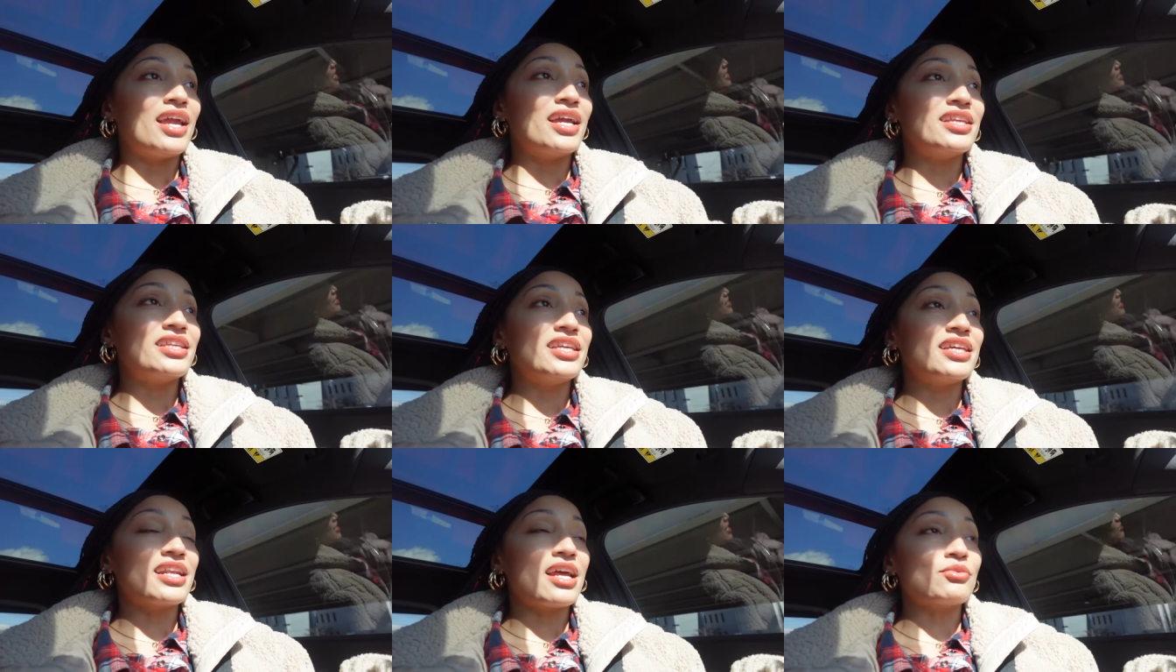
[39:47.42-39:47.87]

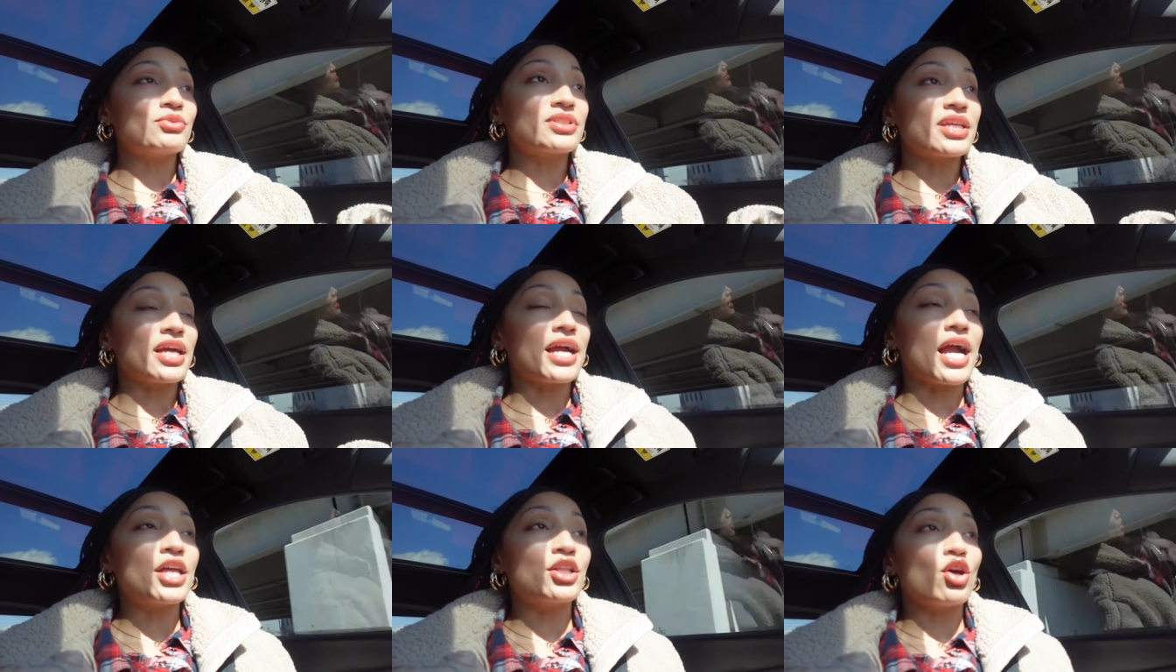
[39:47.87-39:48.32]
And then I was
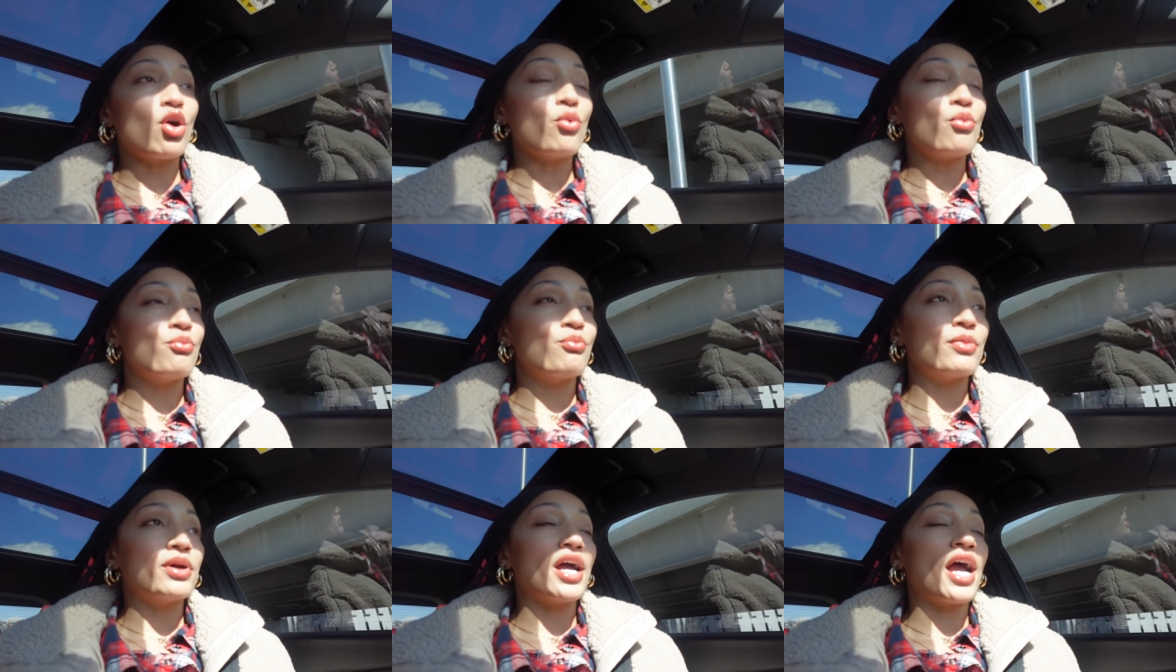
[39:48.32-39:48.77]
like, I know
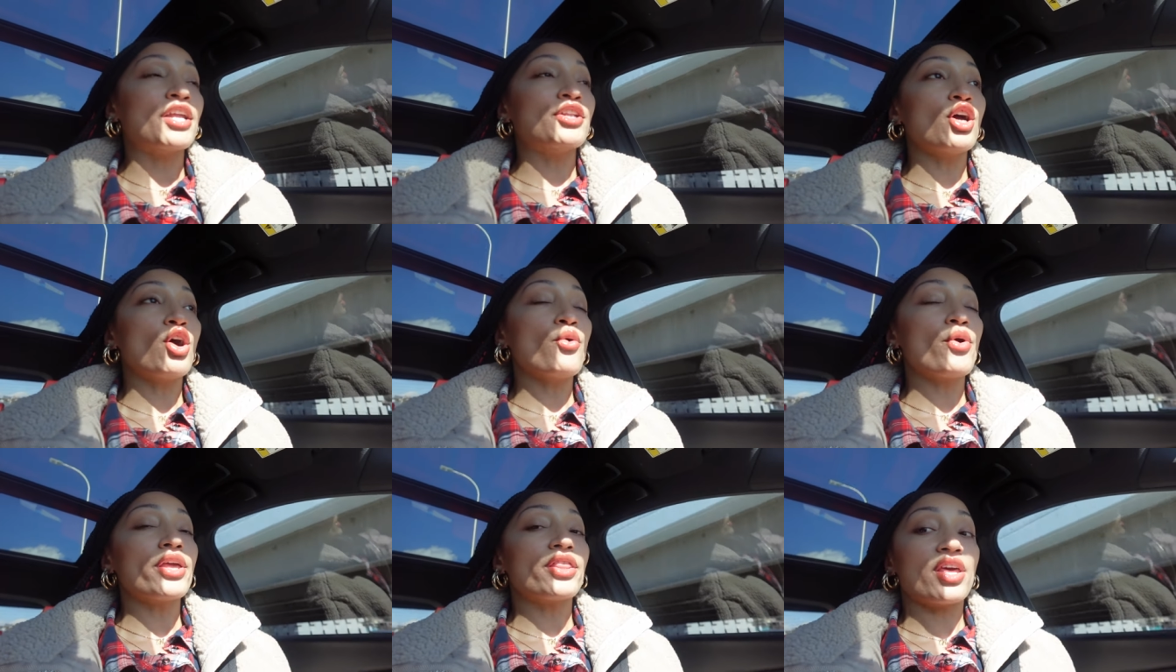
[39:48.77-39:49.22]

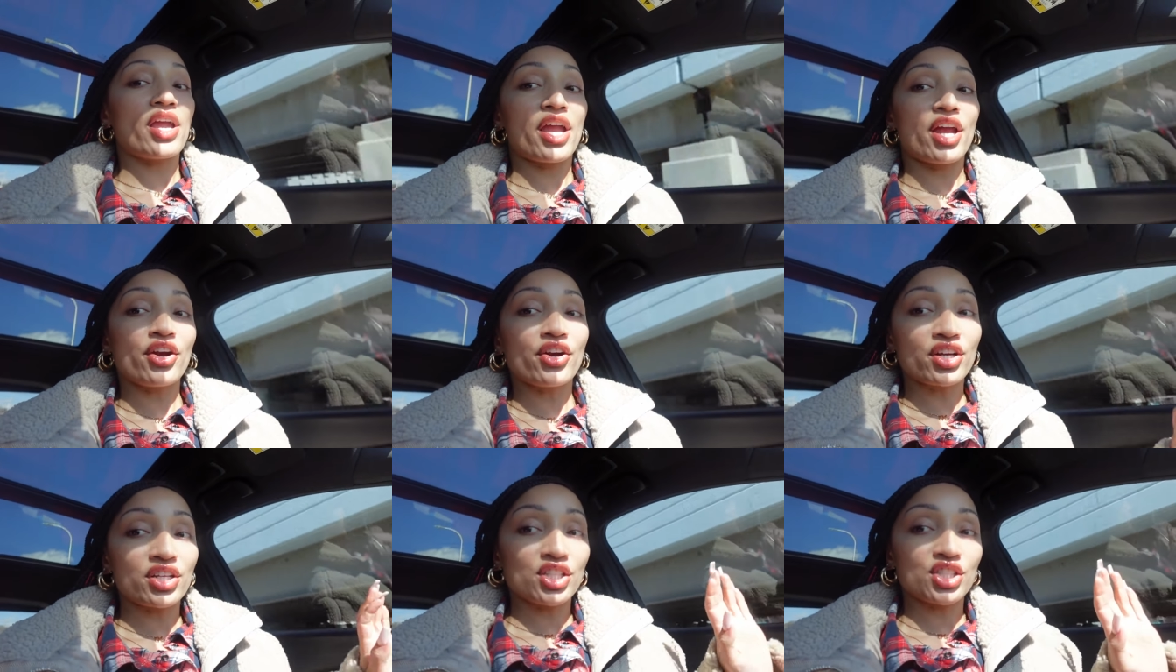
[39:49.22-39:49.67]
the
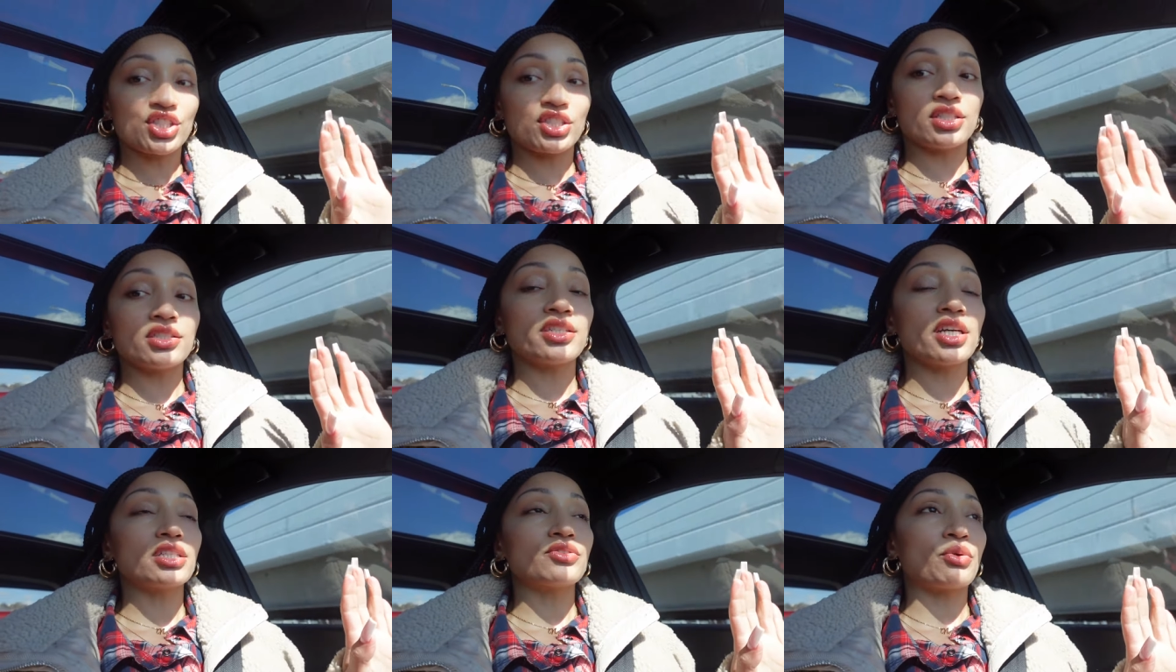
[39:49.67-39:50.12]
air
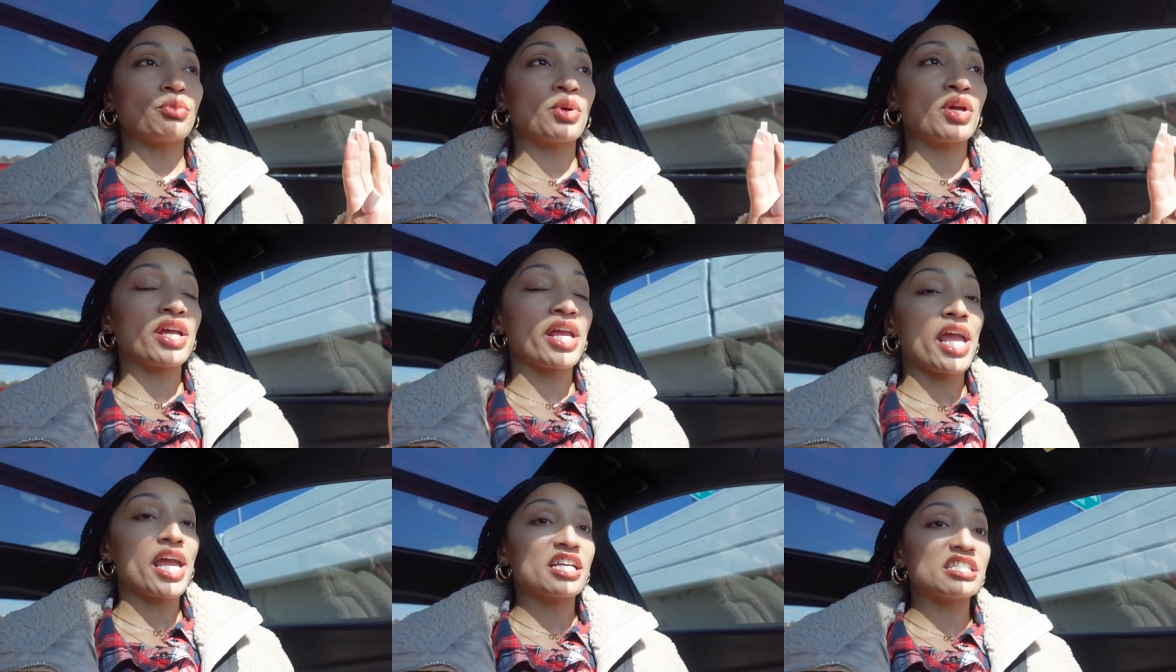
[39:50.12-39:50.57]
conditioning takes from your
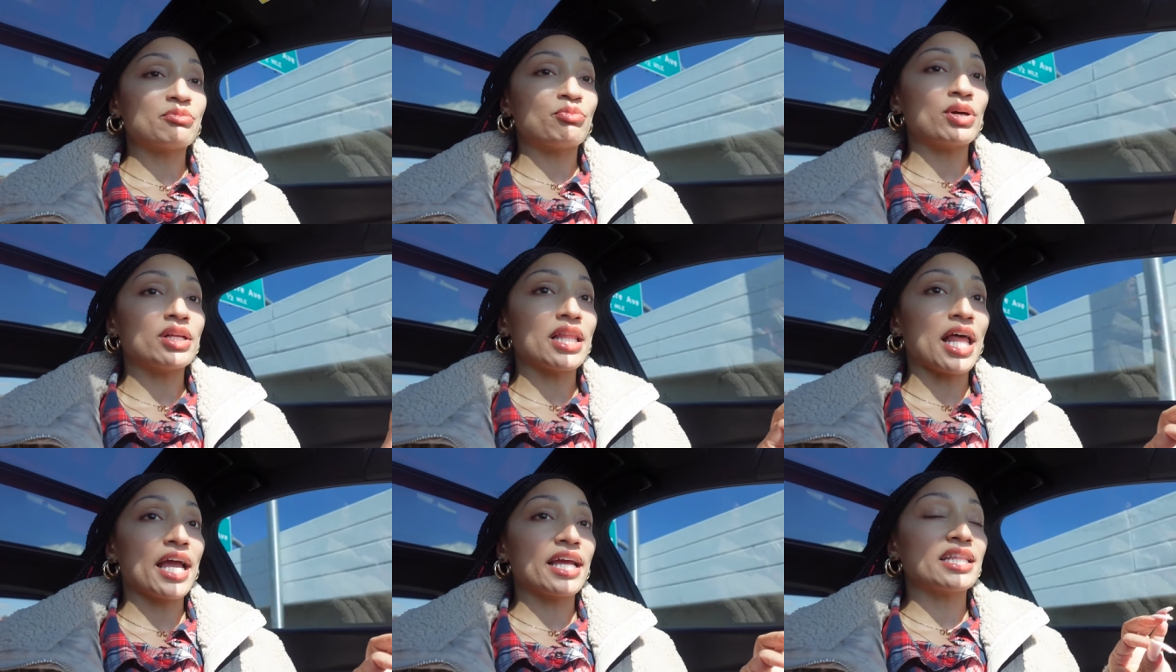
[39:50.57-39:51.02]
gas,
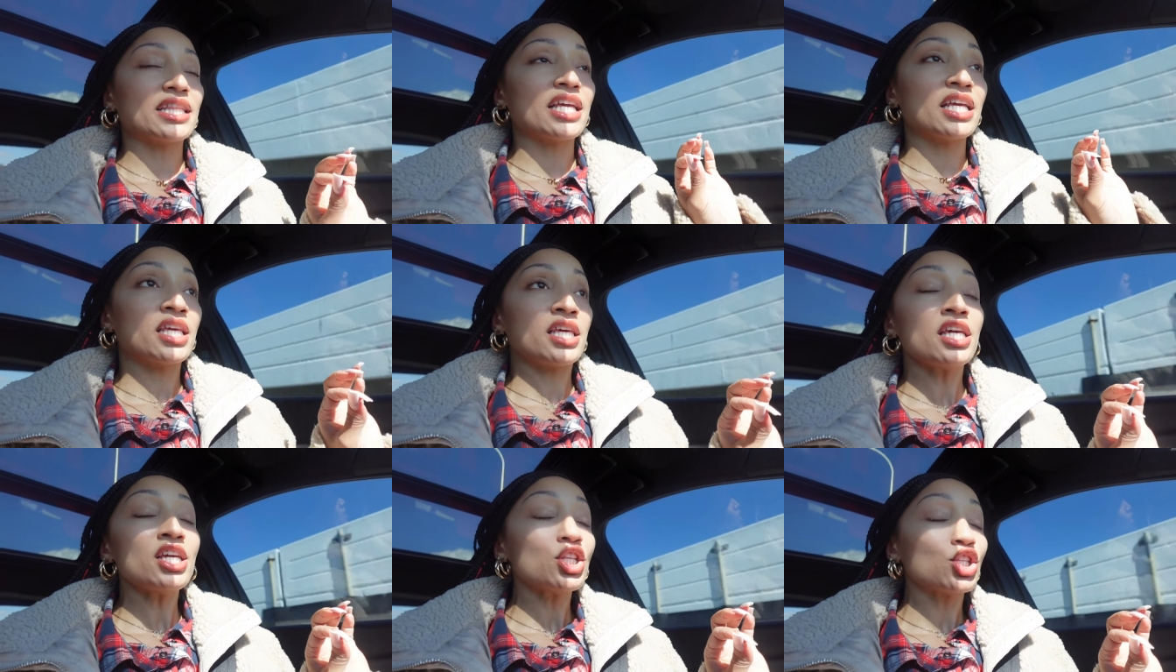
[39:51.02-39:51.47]
but like the
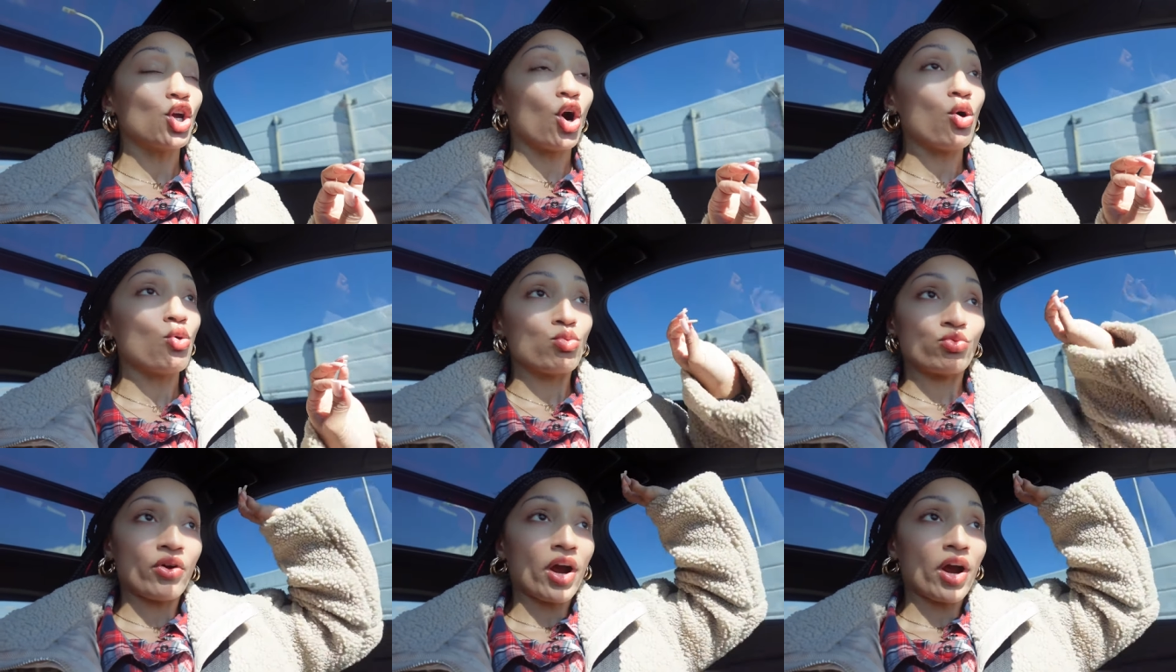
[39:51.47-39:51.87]
heat don't,